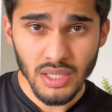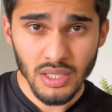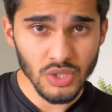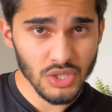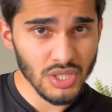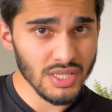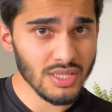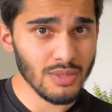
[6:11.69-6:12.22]

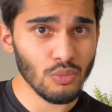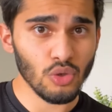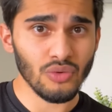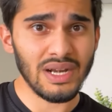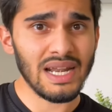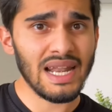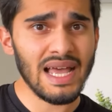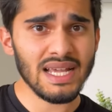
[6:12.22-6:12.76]
which is the more
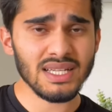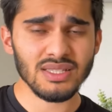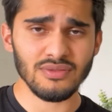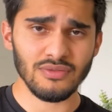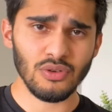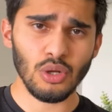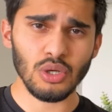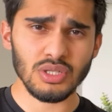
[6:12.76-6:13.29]
relaxed
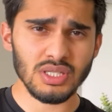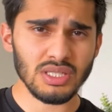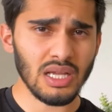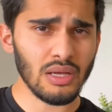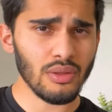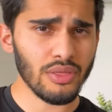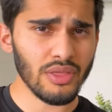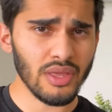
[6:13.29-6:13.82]
vlog
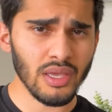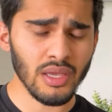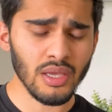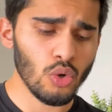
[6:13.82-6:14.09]
style thing,